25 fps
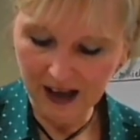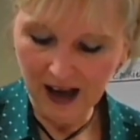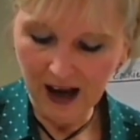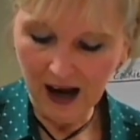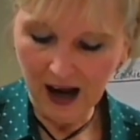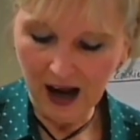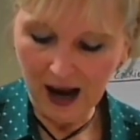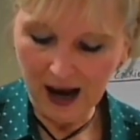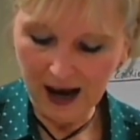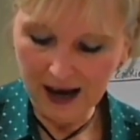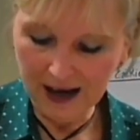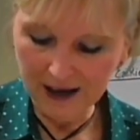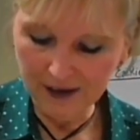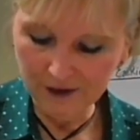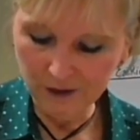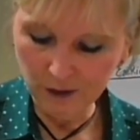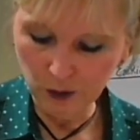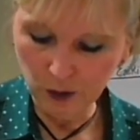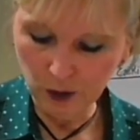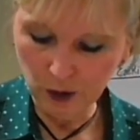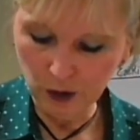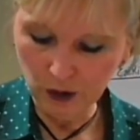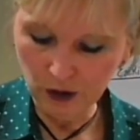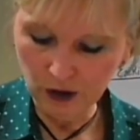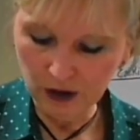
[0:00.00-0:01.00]
I have
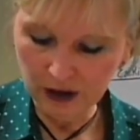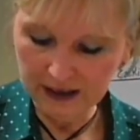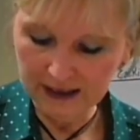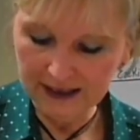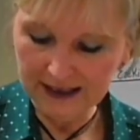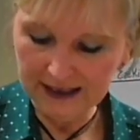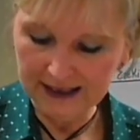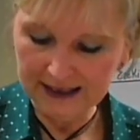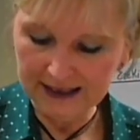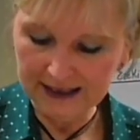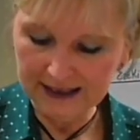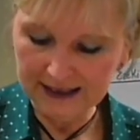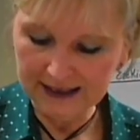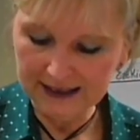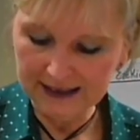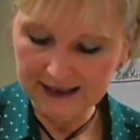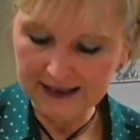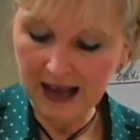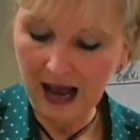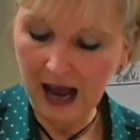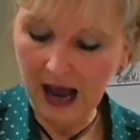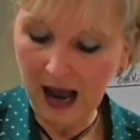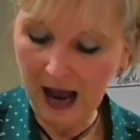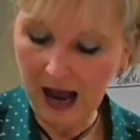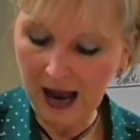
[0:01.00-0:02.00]
wounded, and it is
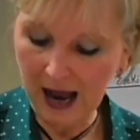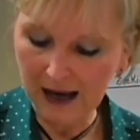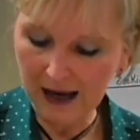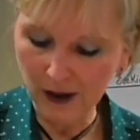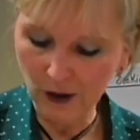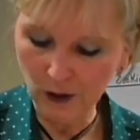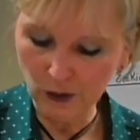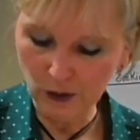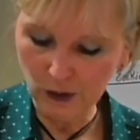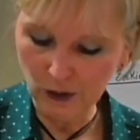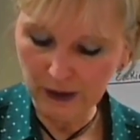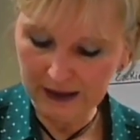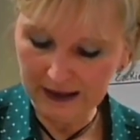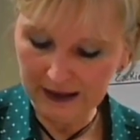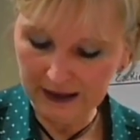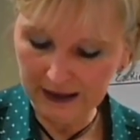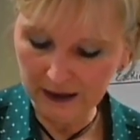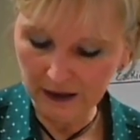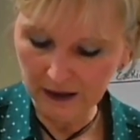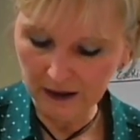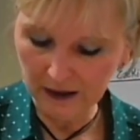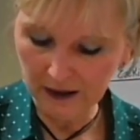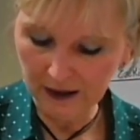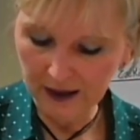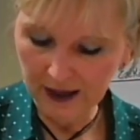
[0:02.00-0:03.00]
I who
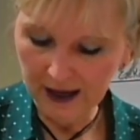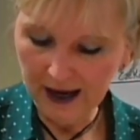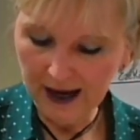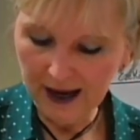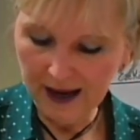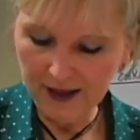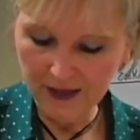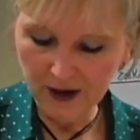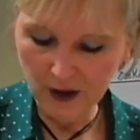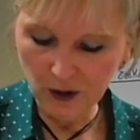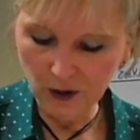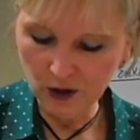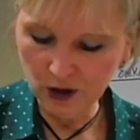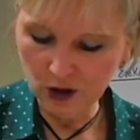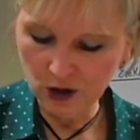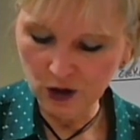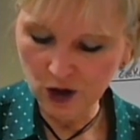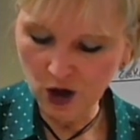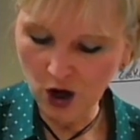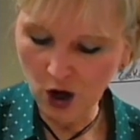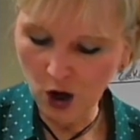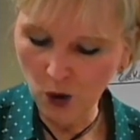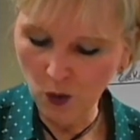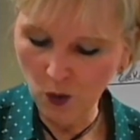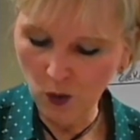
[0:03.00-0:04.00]
heal, and there is
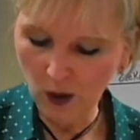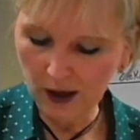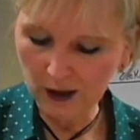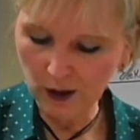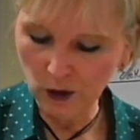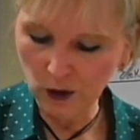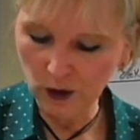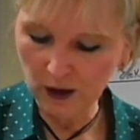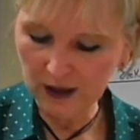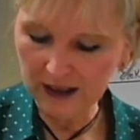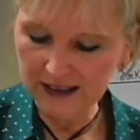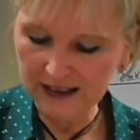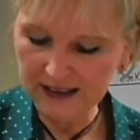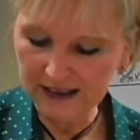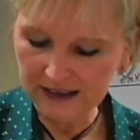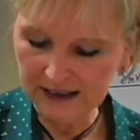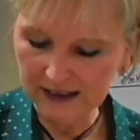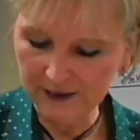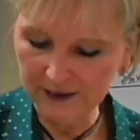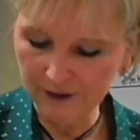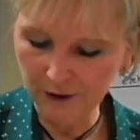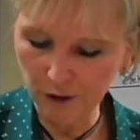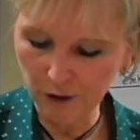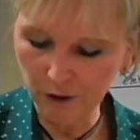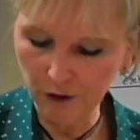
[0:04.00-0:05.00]
no one who can
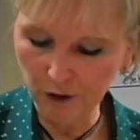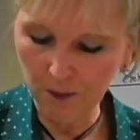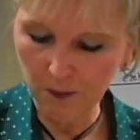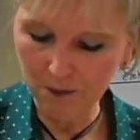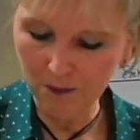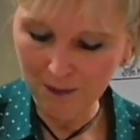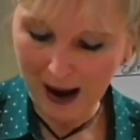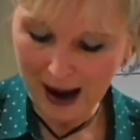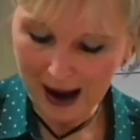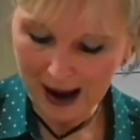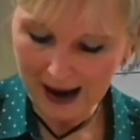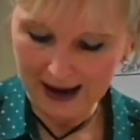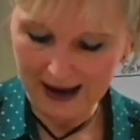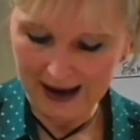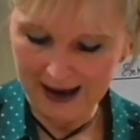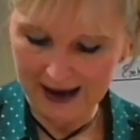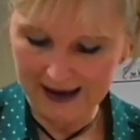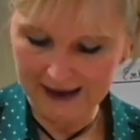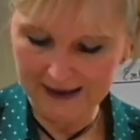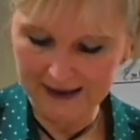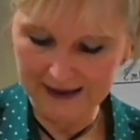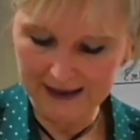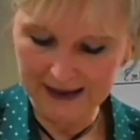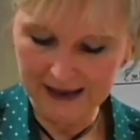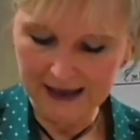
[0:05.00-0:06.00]
deliver from my
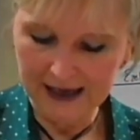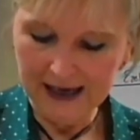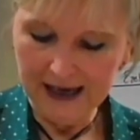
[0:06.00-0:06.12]
hand.